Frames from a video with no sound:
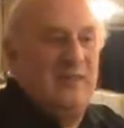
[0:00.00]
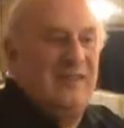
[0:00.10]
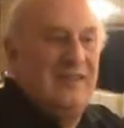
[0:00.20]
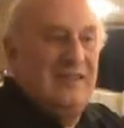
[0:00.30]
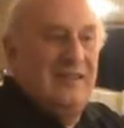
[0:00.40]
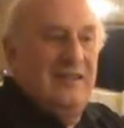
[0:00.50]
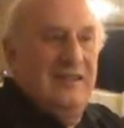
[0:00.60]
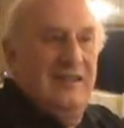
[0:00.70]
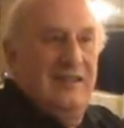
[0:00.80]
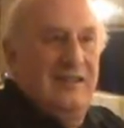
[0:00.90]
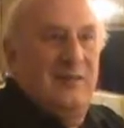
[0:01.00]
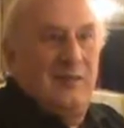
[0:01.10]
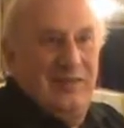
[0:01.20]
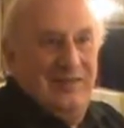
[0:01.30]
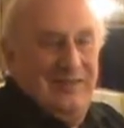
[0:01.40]
but I don't
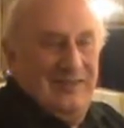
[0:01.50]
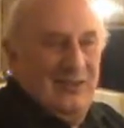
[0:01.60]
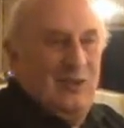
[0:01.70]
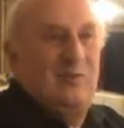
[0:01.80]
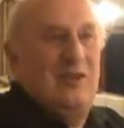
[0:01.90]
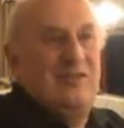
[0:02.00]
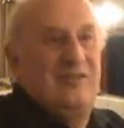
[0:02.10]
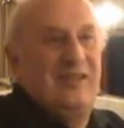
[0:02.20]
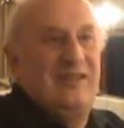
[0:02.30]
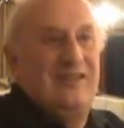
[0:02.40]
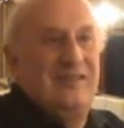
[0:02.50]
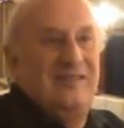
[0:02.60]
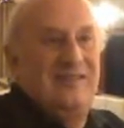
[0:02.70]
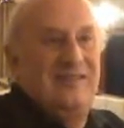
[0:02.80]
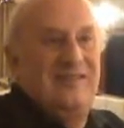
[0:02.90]
want too much of that
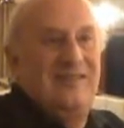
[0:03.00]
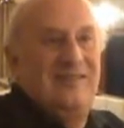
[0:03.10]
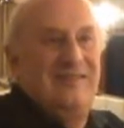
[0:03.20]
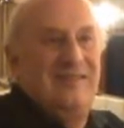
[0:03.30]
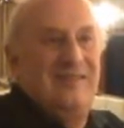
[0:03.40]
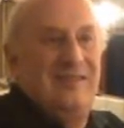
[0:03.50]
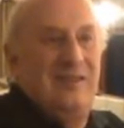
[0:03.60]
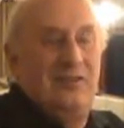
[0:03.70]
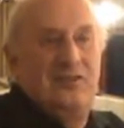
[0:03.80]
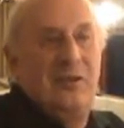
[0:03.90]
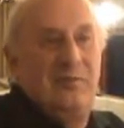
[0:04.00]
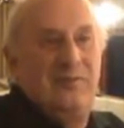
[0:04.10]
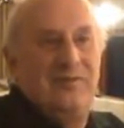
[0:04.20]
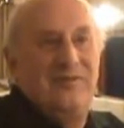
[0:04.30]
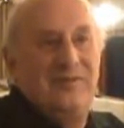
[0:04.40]
on top
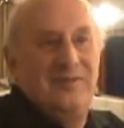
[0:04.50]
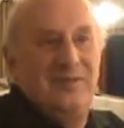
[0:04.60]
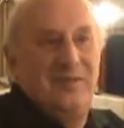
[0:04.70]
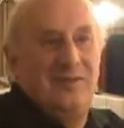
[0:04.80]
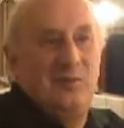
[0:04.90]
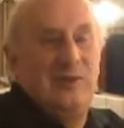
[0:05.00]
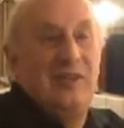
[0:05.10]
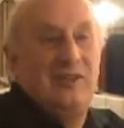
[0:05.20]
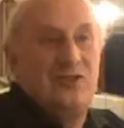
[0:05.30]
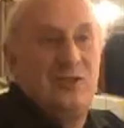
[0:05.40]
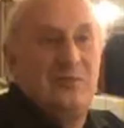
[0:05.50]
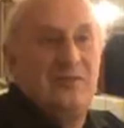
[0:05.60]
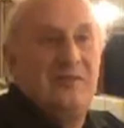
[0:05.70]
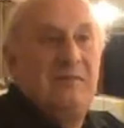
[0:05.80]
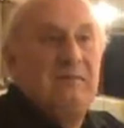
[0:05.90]
of all the other
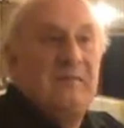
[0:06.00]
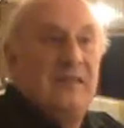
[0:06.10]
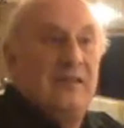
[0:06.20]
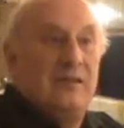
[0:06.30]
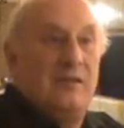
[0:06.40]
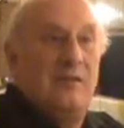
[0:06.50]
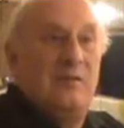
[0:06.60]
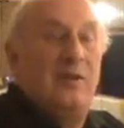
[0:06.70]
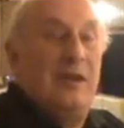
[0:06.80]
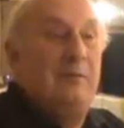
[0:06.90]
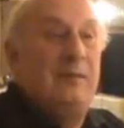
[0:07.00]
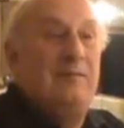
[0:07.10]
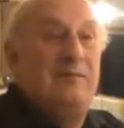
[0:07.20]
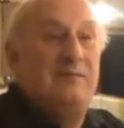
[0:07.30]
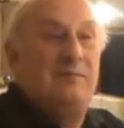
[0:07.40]
jobs. So I'm quite
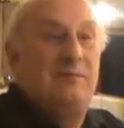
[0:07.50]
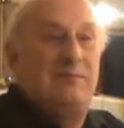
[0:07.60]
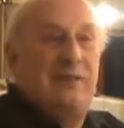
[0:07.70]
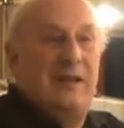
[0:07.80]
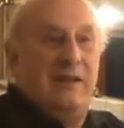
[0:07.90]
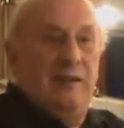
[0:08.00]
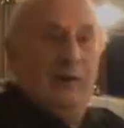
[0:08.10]
happy paddling